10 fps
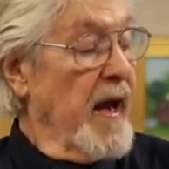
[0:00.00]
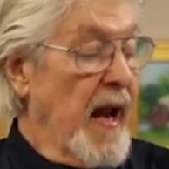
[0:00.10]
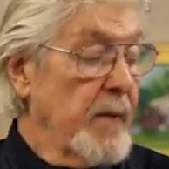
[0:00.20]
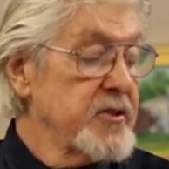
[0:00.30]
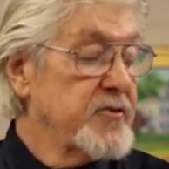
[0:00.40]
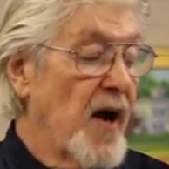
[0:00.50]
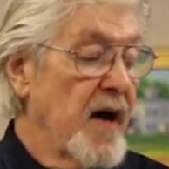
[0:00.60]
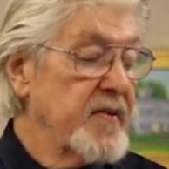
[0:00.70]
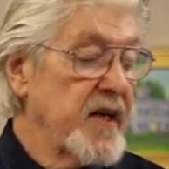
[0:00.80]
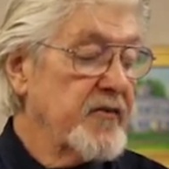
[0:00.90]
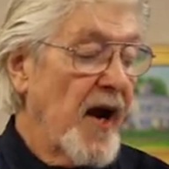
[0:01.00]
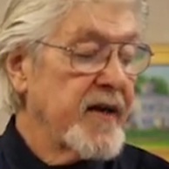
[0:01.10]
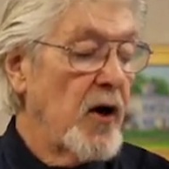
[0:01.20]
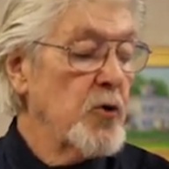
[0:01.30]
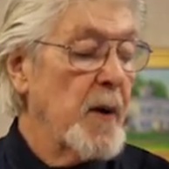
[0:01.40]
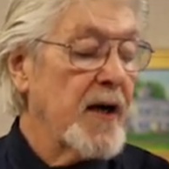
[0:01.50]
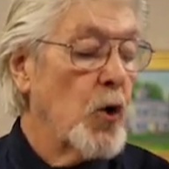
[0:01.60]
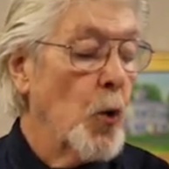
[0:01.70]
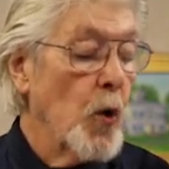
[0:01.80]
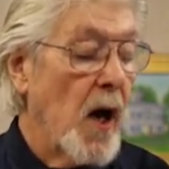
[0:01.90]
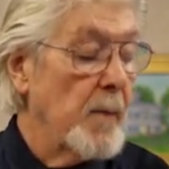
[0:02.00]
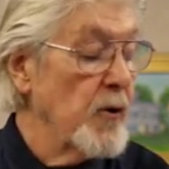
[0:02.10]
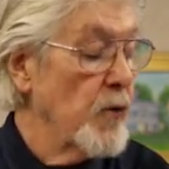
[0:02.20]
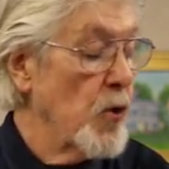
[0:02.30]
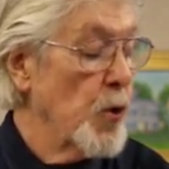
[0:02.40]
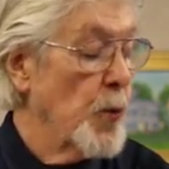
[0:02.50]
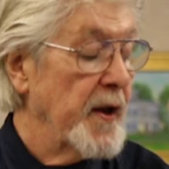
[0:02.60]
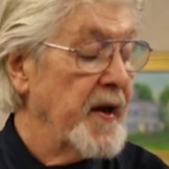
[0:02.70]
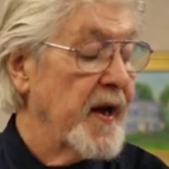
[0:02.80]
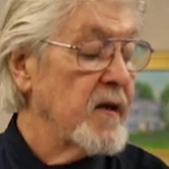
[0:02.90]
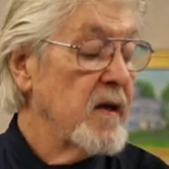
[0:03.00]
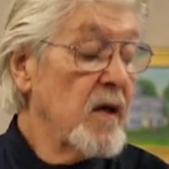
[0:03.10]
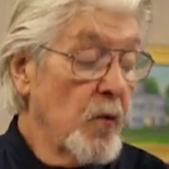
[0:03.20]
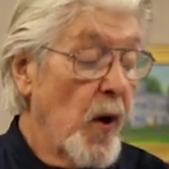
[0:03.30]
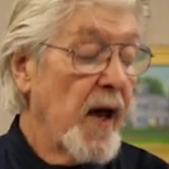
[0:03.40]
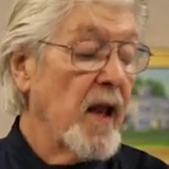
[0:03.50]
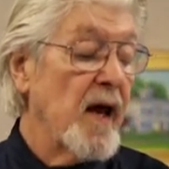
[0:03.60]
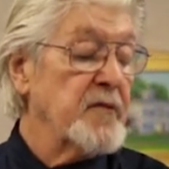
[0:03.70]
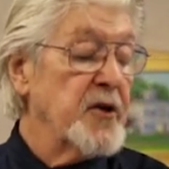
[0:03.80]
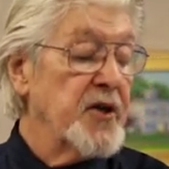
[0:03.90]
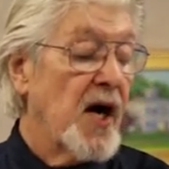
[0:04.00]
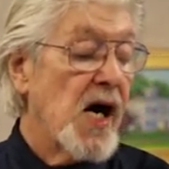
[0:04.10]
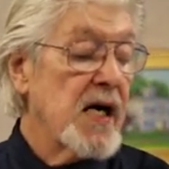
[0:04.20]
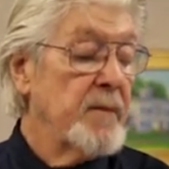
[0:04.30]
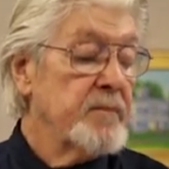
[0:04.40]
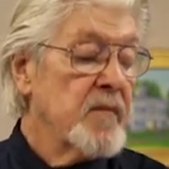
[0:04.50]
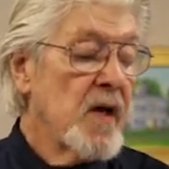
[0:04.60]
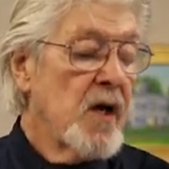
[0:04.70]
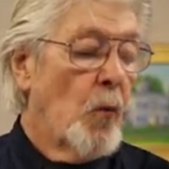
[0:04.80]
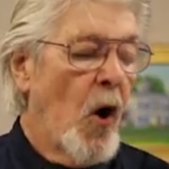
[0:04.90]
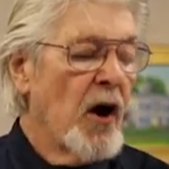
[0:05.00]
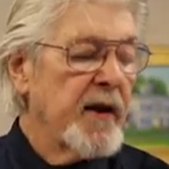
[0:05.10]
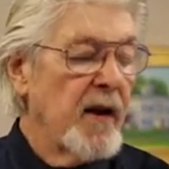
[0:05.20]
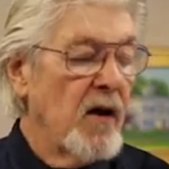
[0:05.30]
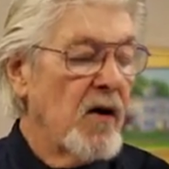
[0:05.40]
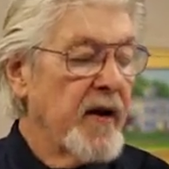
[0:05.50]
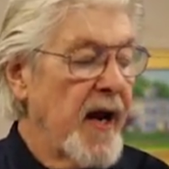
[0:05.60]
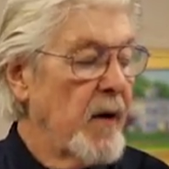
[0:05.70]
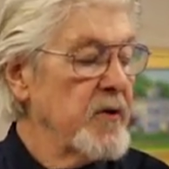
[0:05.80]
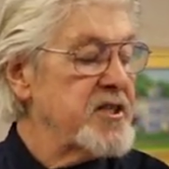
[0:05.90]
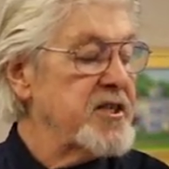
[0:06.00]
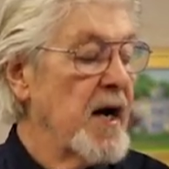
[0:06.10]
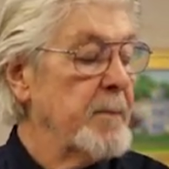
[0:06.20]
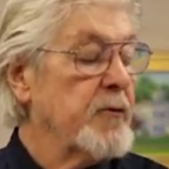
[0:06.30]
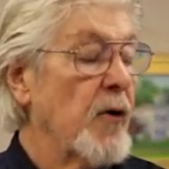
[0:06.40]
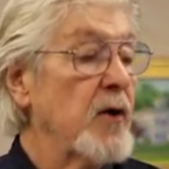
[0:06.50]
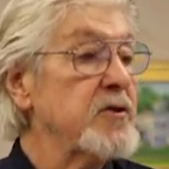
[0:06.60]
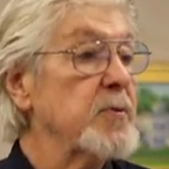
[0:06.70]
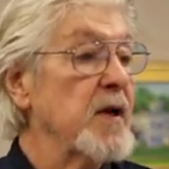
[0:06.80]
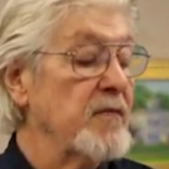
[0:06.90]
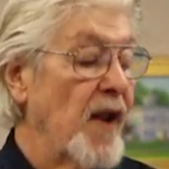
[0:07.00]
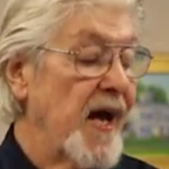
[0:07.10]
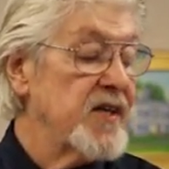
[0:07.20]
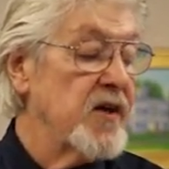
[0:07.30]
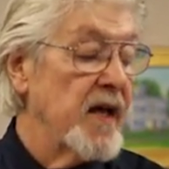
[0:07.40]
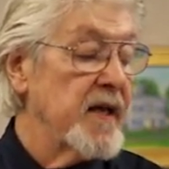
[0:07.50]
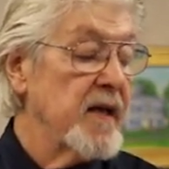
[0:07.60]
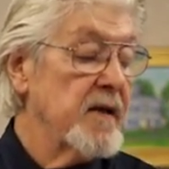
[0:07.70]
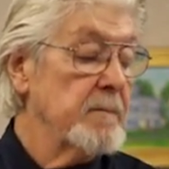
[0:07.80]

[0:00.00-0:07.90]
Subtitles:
And I was driving a tractor out by Cold Harbor Road one night, well after dark. Walking along now was Stump Crouch with a flashlight.